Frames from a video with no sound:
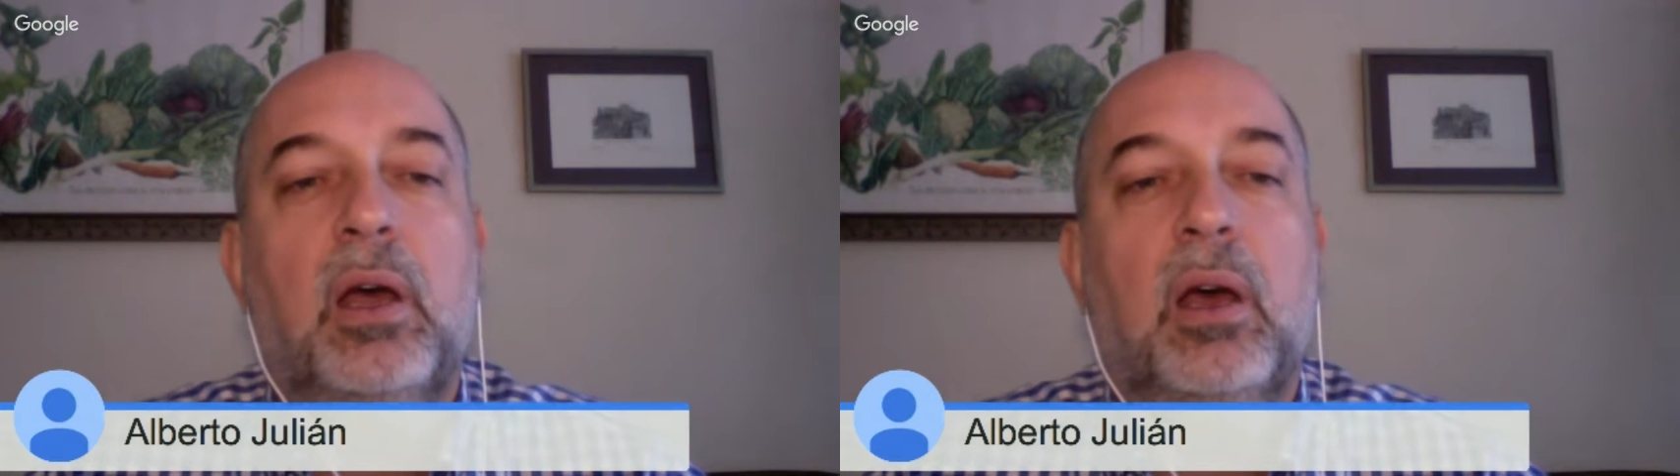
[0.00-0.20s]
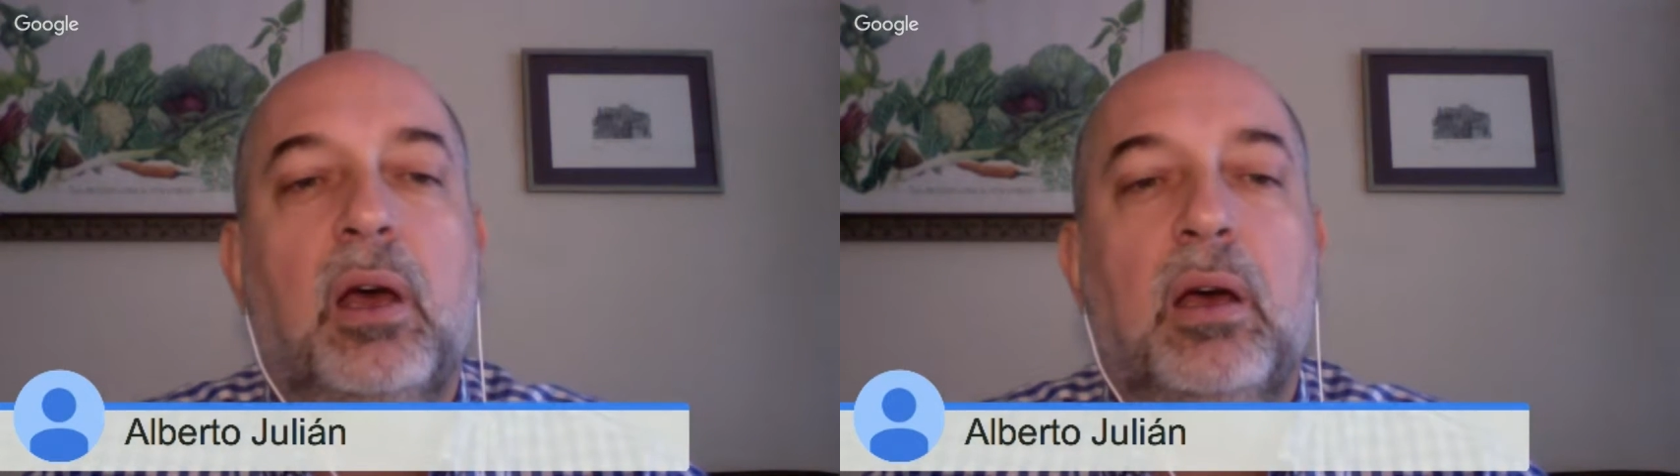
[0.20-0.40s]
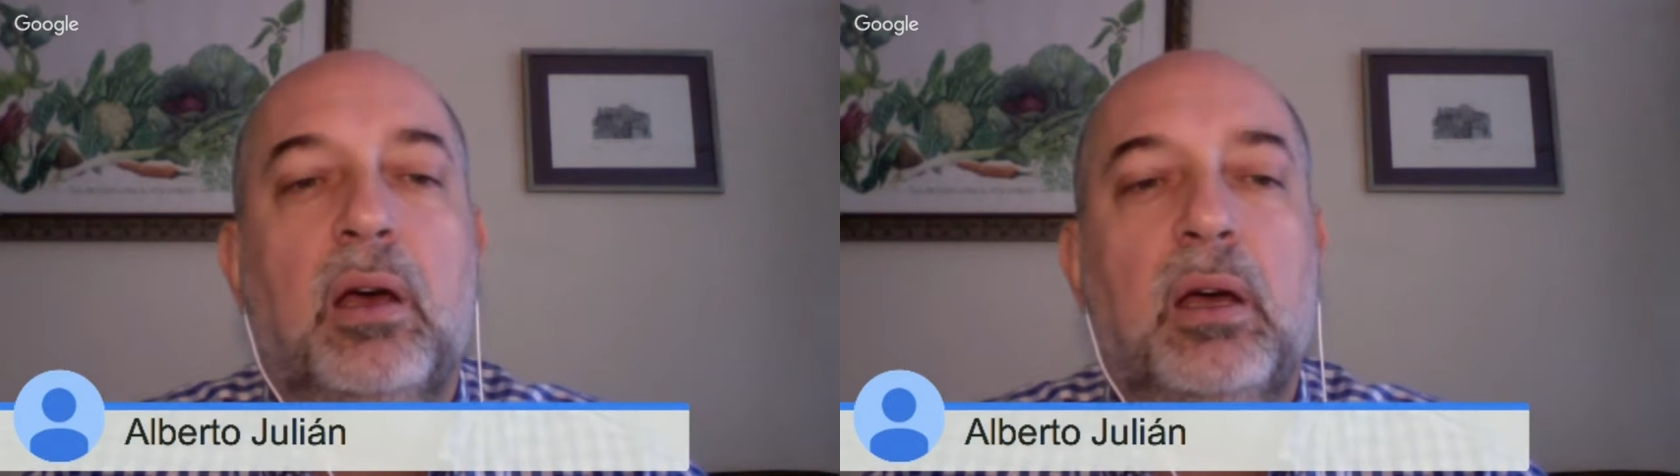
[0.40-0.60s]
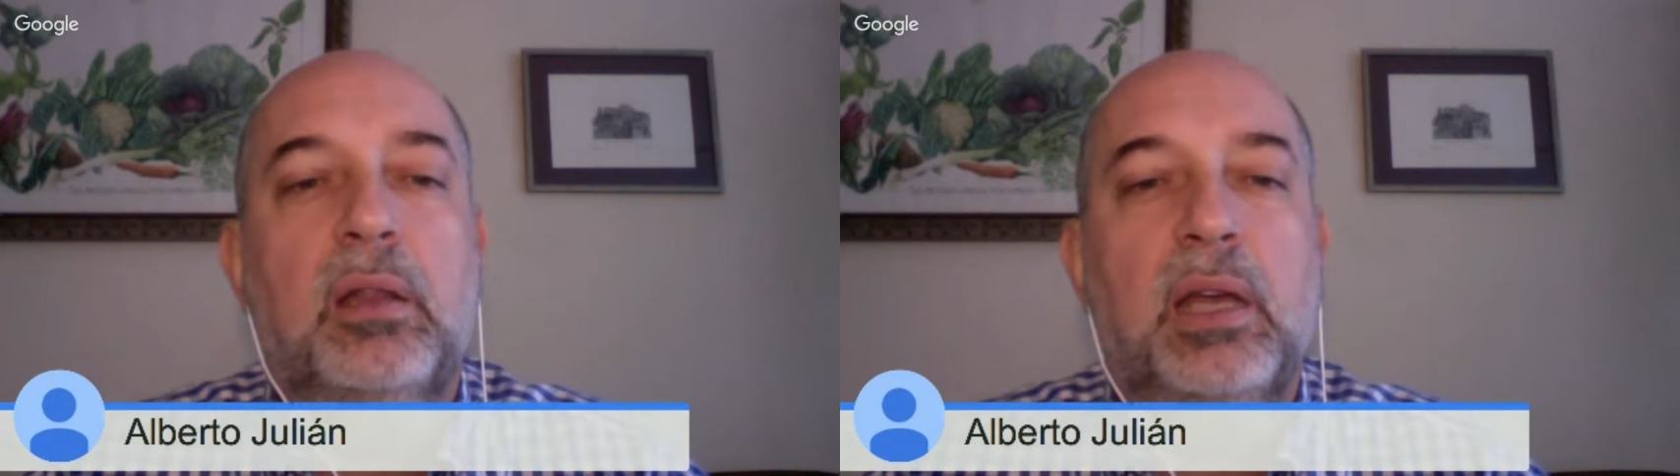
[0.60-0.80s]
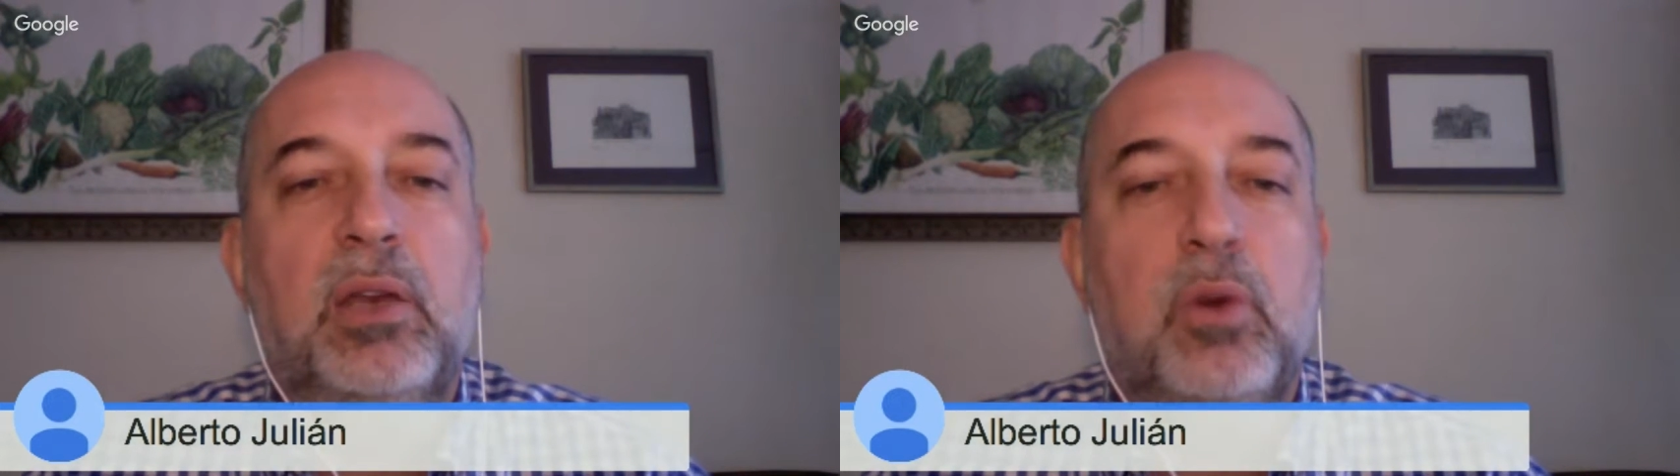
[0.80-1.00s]
then
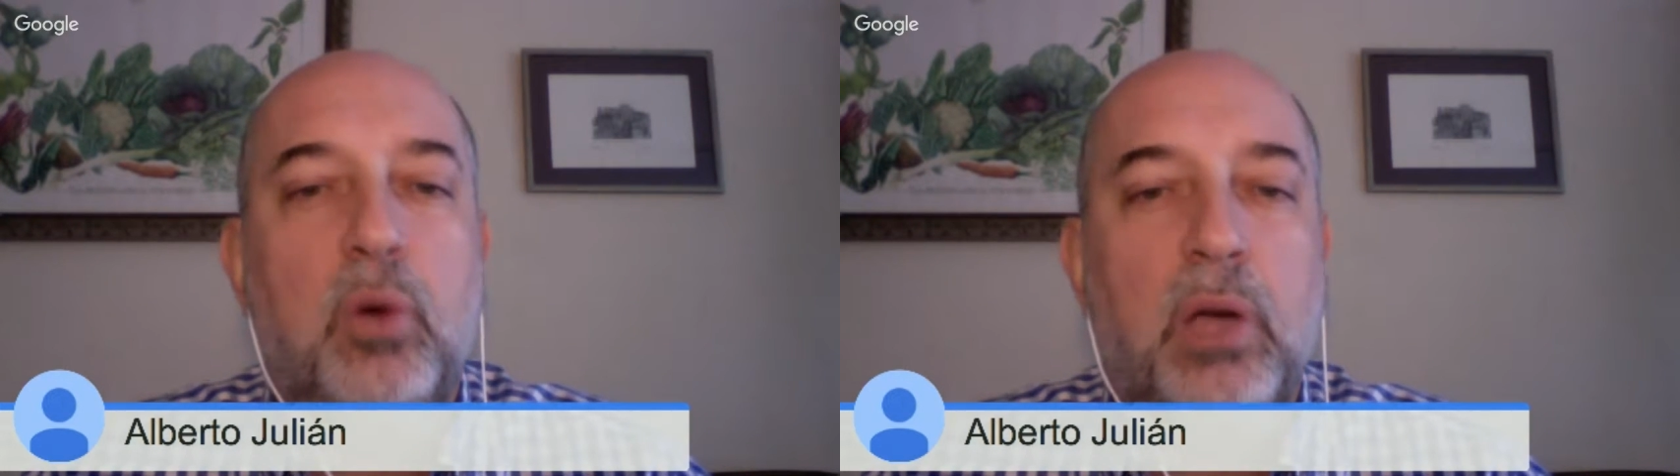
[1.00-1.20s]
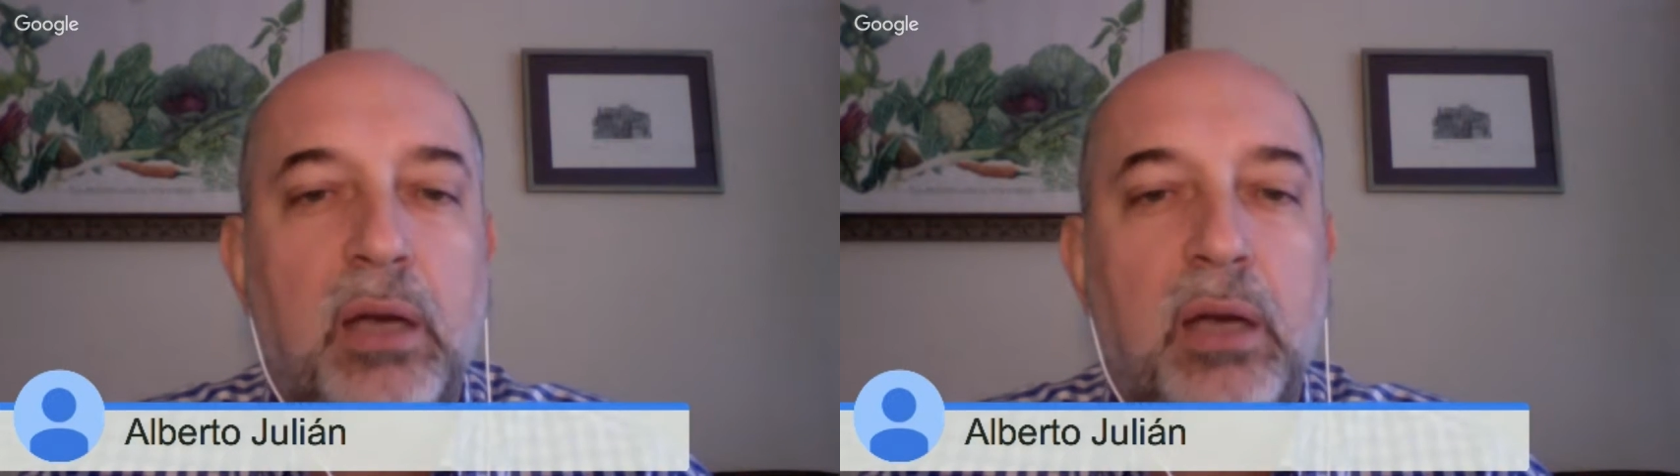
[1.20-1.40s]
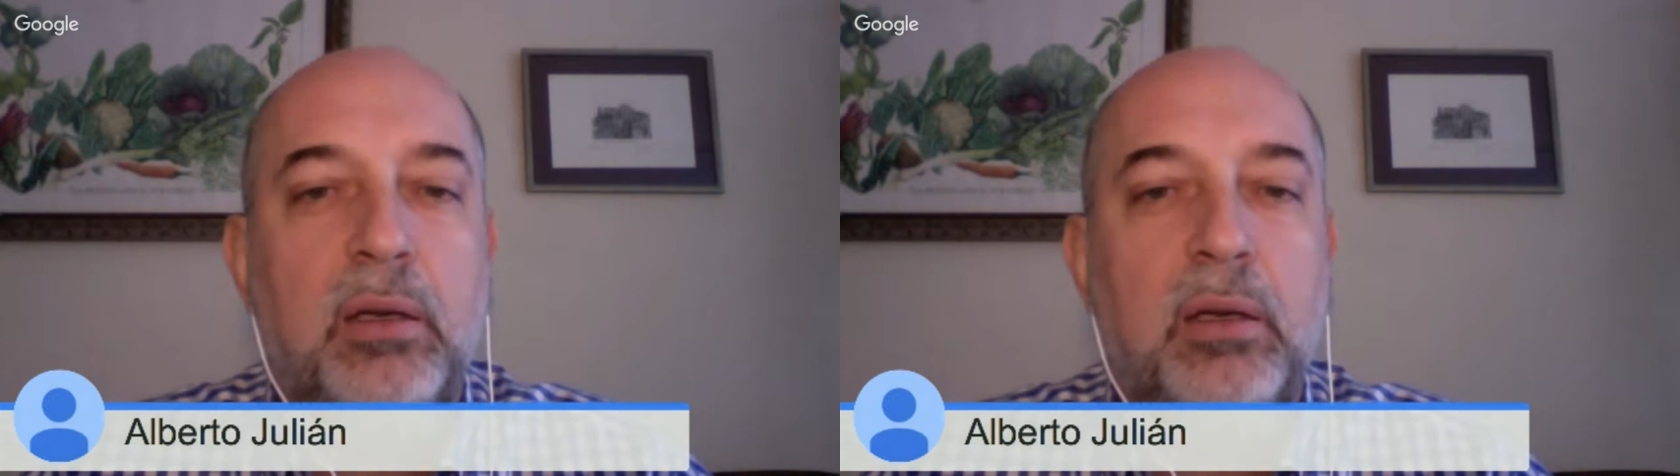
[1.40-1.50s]
you can